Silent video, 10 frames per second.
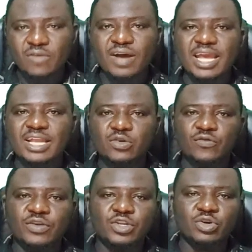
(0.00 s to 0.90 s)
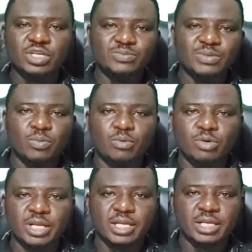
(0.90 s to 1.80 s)
whenever a new video is
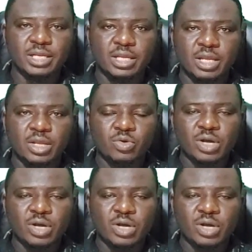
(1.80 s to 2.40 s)
being uploaded.